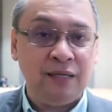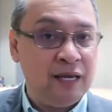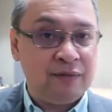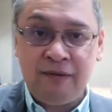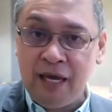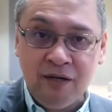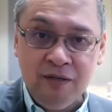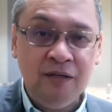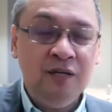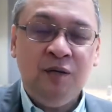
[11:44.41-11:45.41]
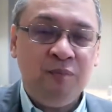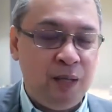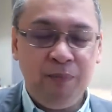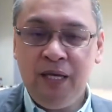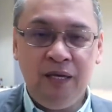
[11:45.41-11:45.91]
I might get there,
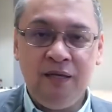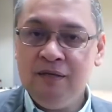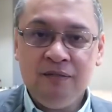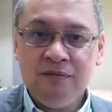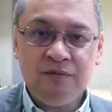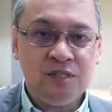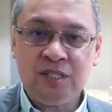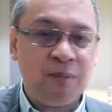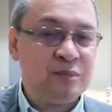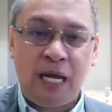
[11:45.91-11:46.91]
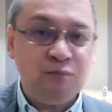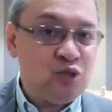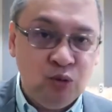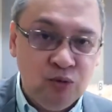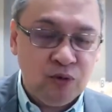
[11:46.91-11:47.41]
maybe
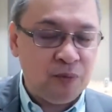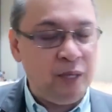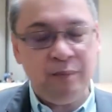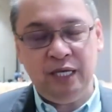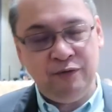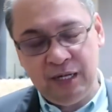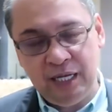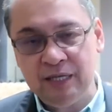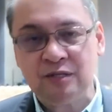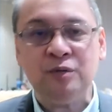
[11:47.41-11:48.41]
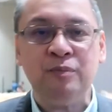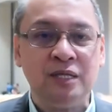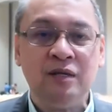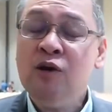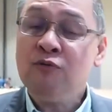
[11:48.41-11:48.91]
sometime soon or maybe even
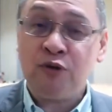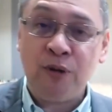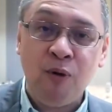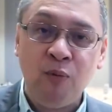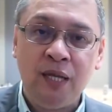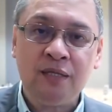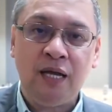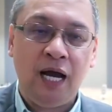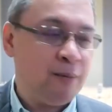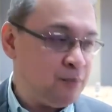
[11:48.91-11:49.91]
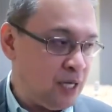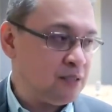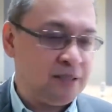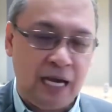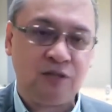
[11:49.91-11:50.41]
later, but for the moment,
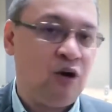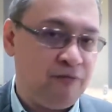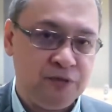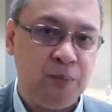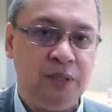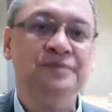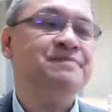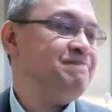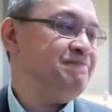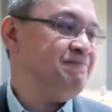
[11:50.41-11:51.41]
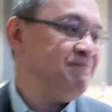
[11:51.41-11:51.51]
I'm not that comfortable.